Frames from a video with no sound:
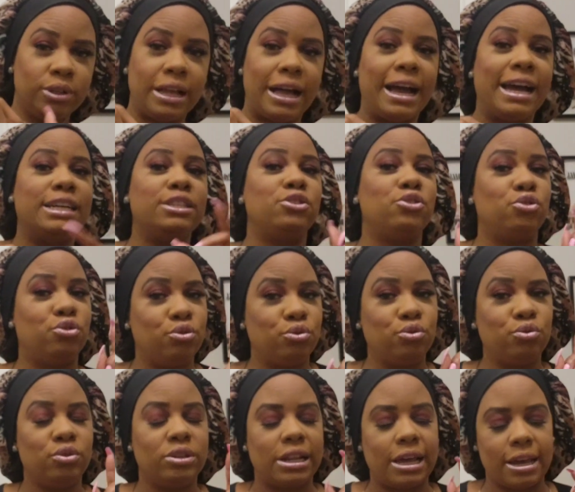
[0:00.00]
I do
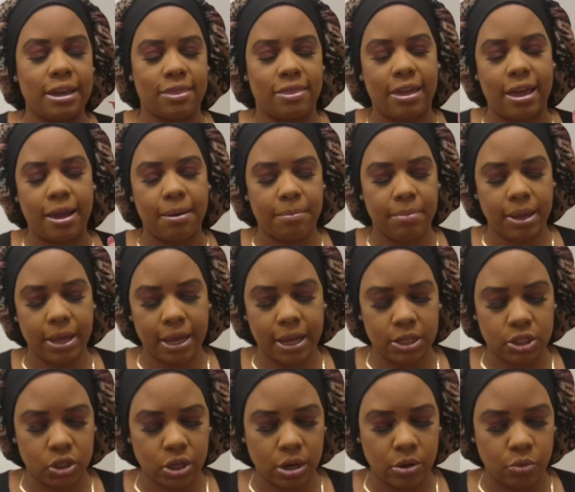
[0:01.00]
like that band,
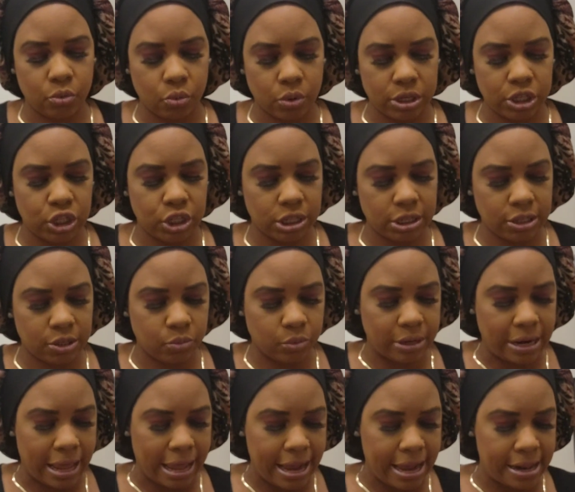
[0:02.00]
so I wish this one
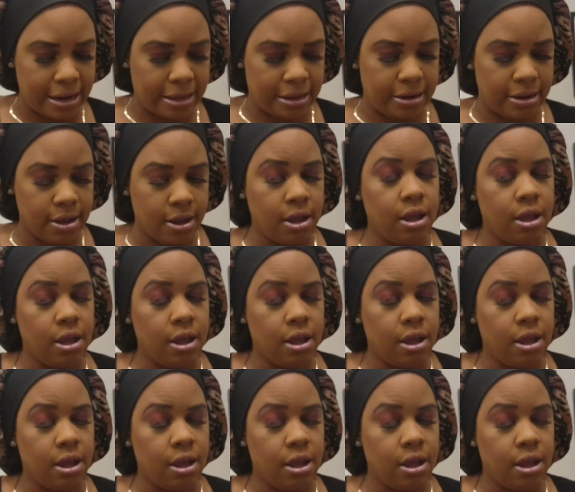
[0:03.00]
had it.